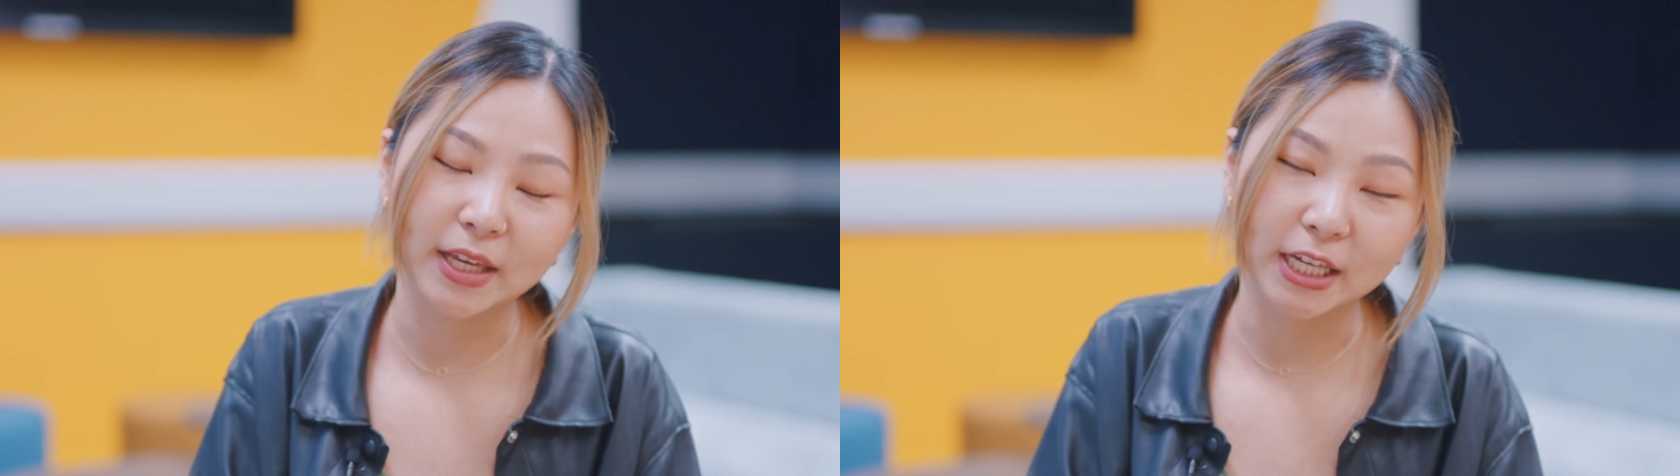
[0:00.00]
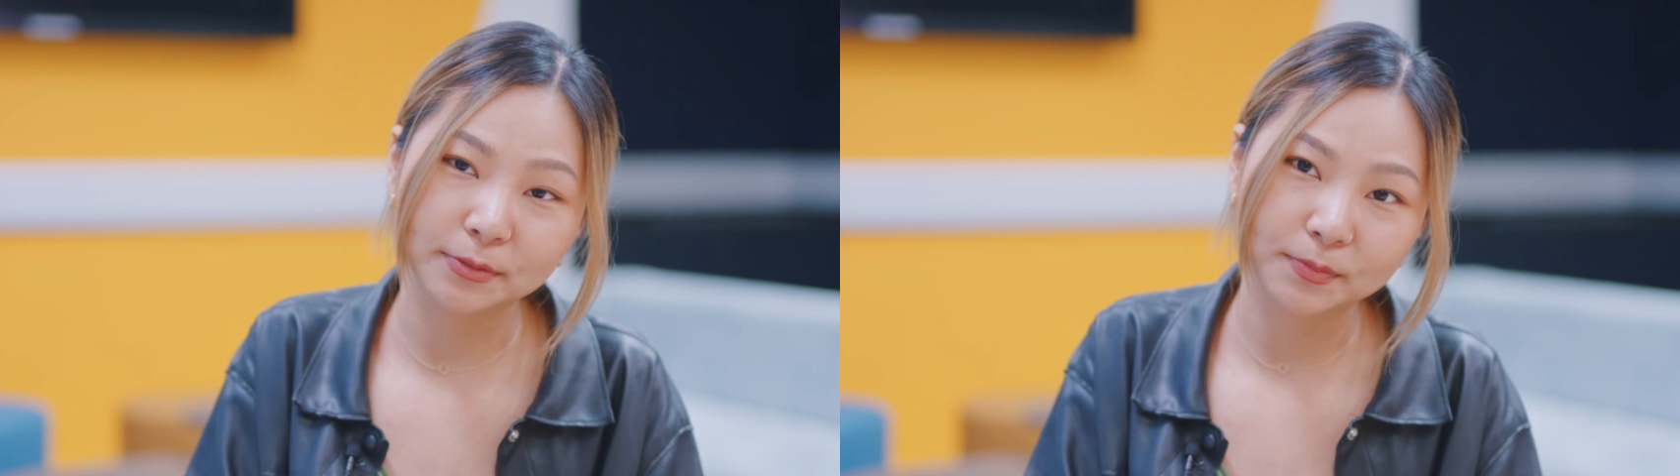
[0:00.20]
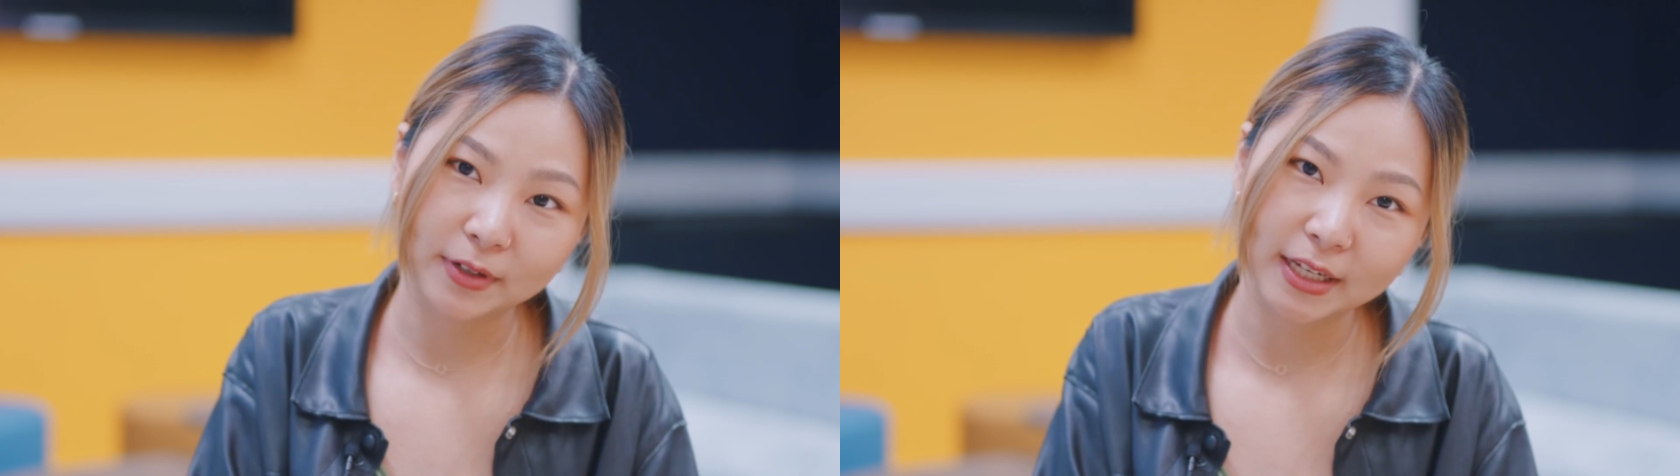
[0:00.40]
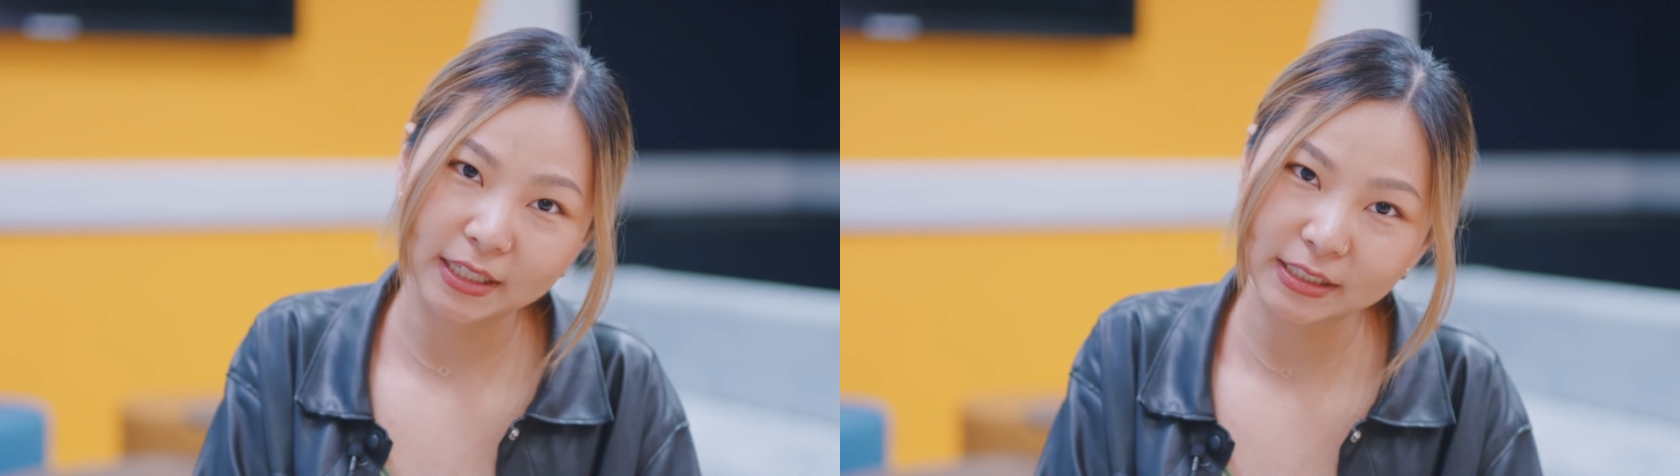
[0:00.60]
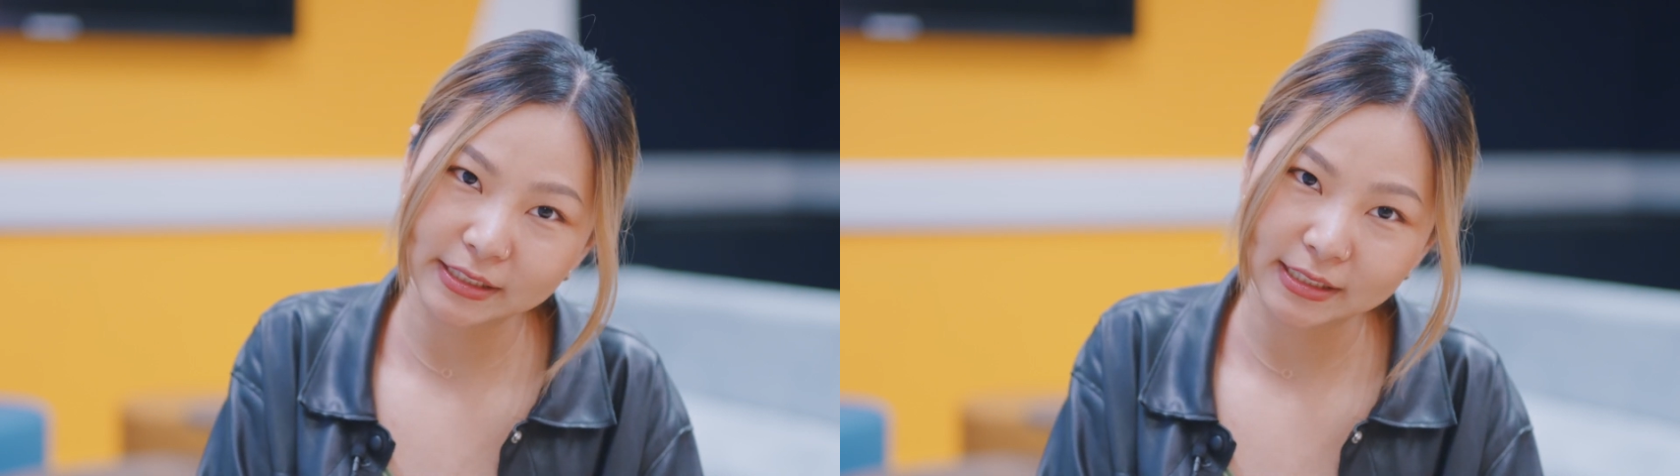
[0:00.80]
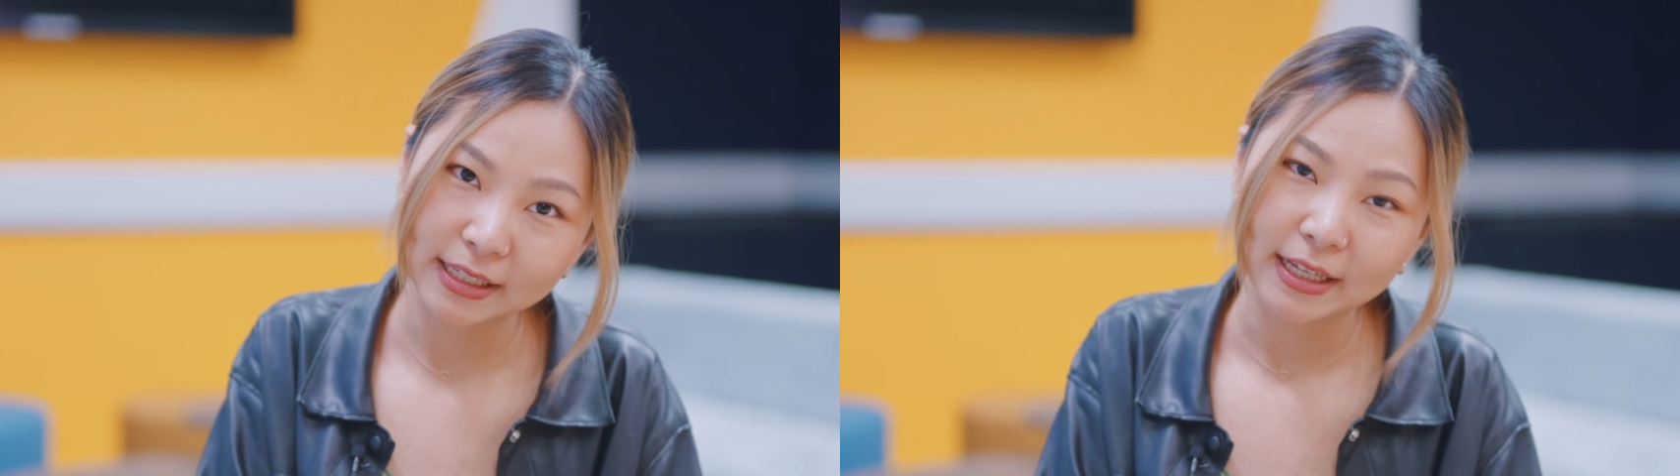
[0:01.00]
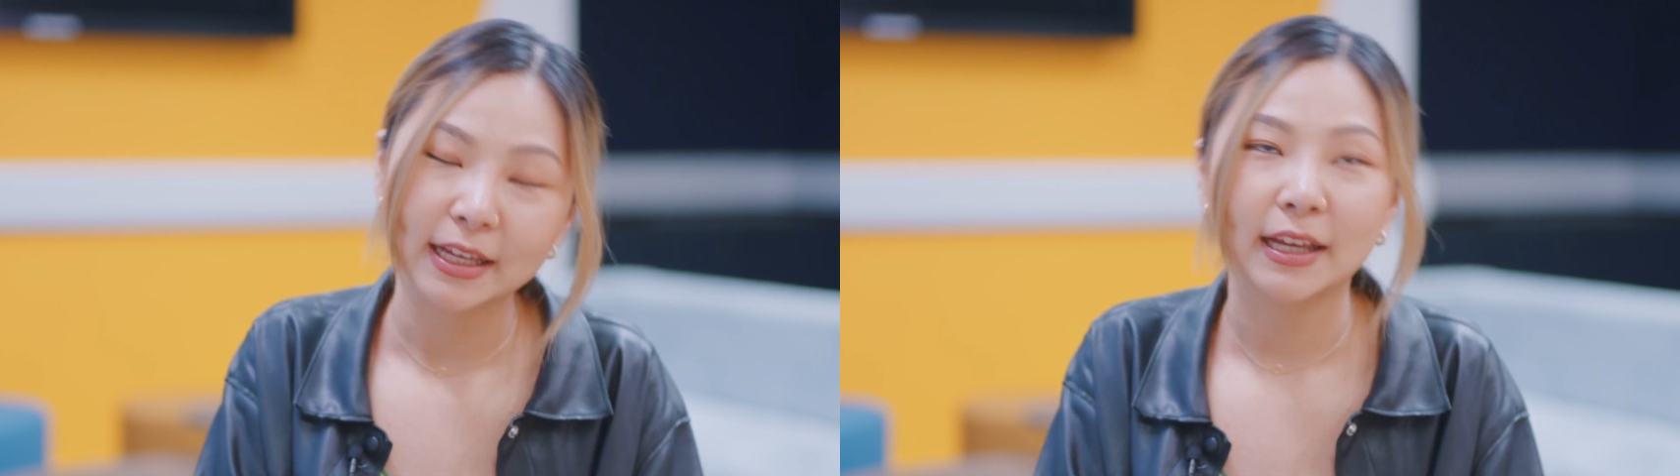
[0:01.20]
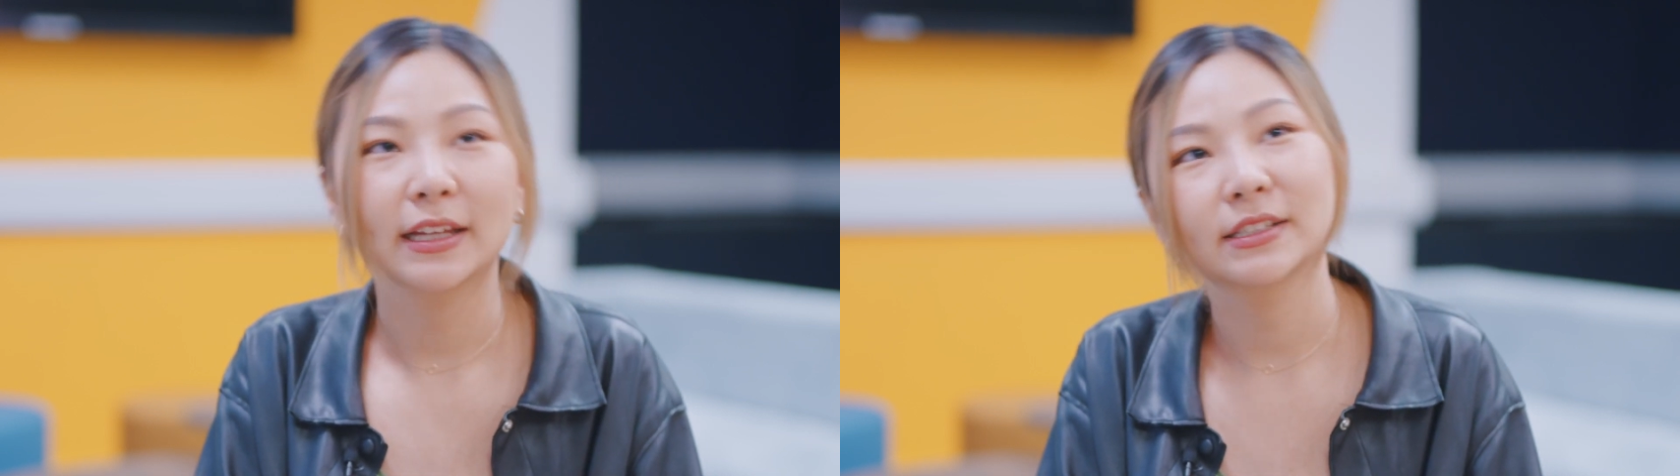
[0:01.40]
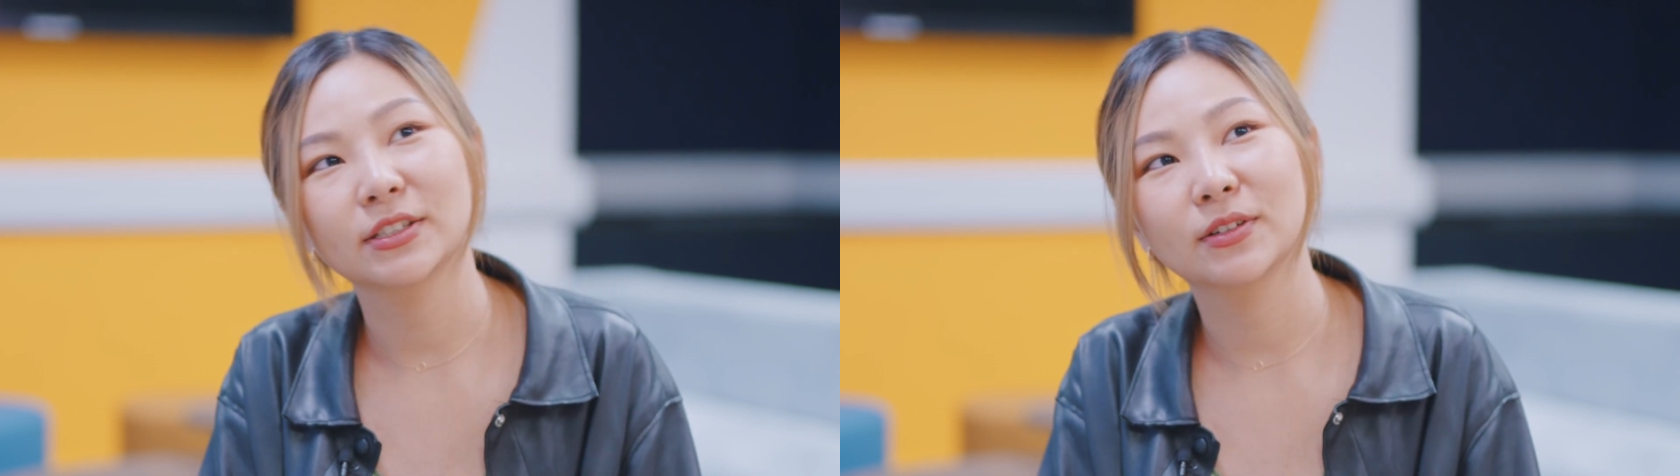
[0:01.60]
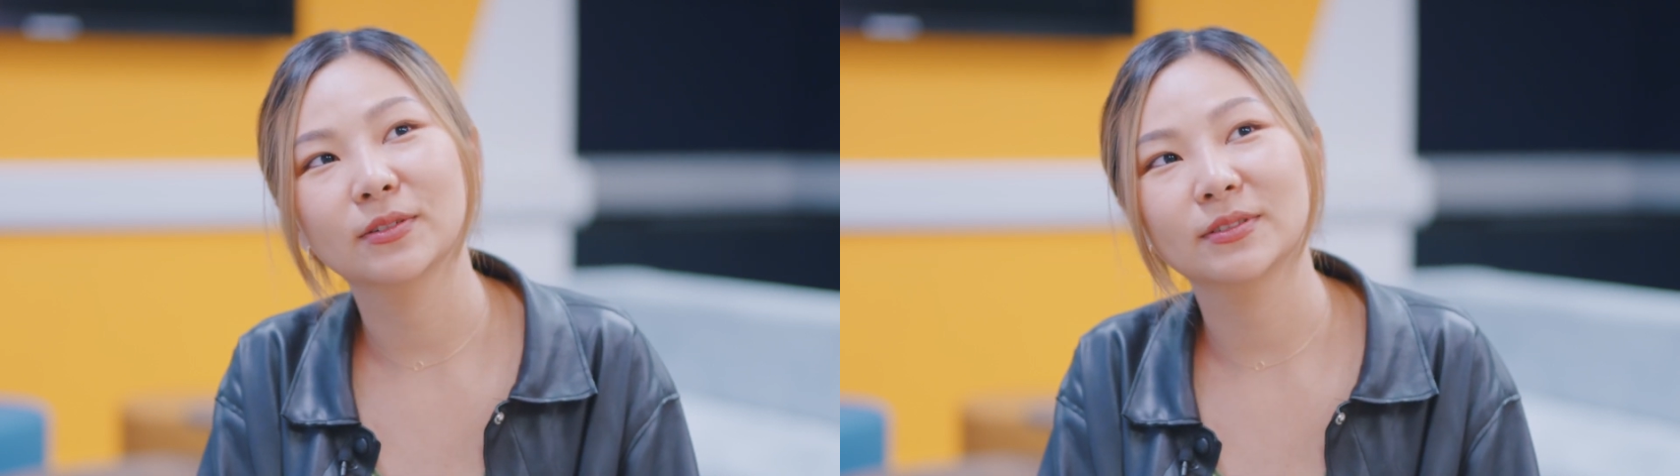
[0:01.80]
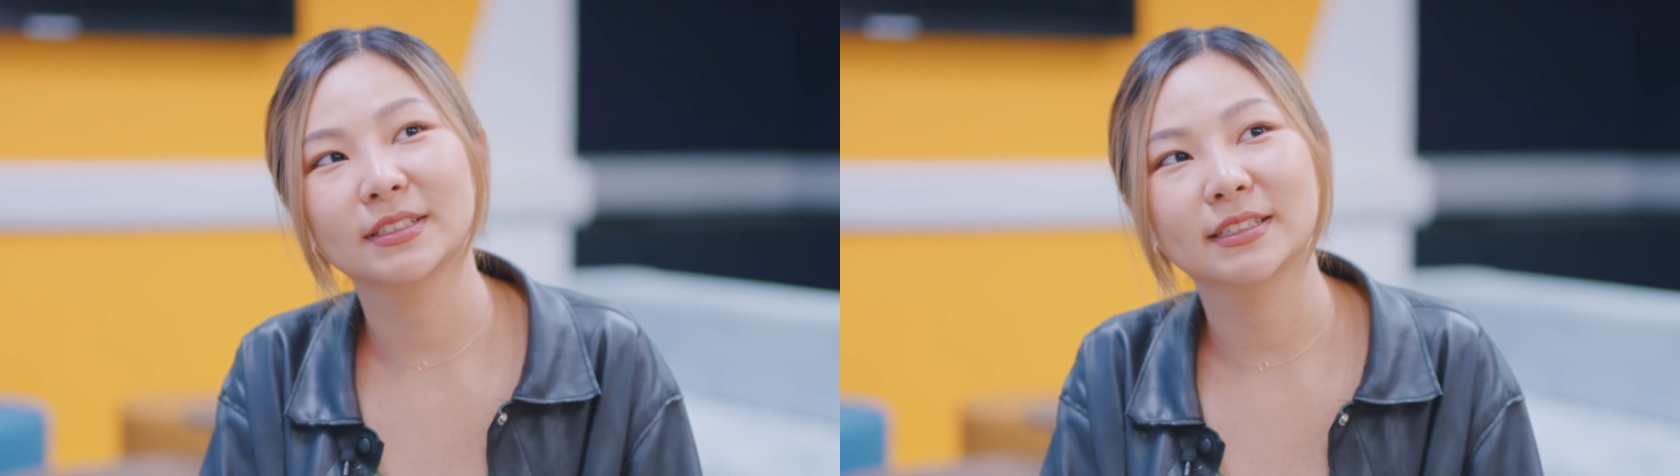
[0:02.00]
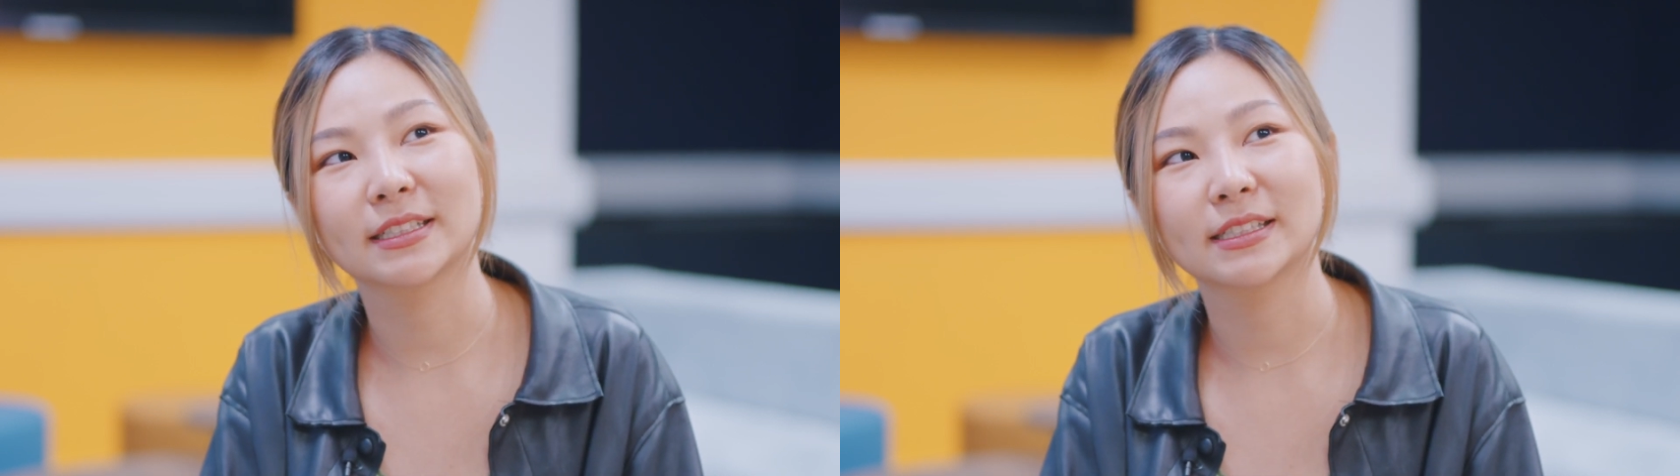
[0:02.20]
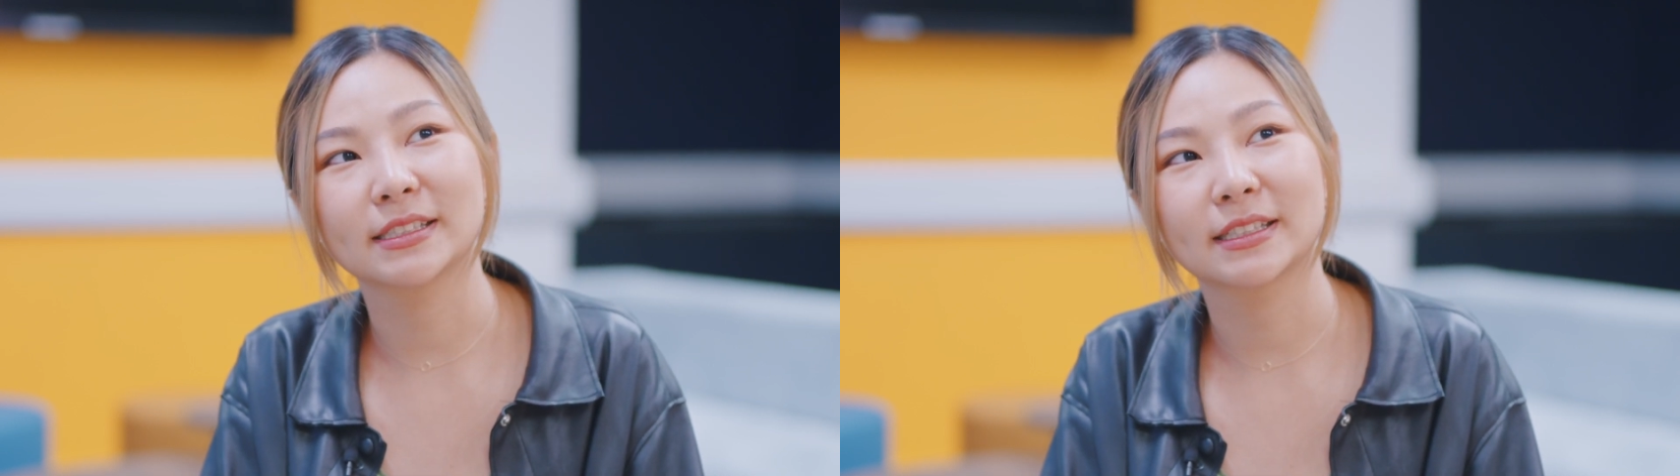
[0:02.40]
experience, so just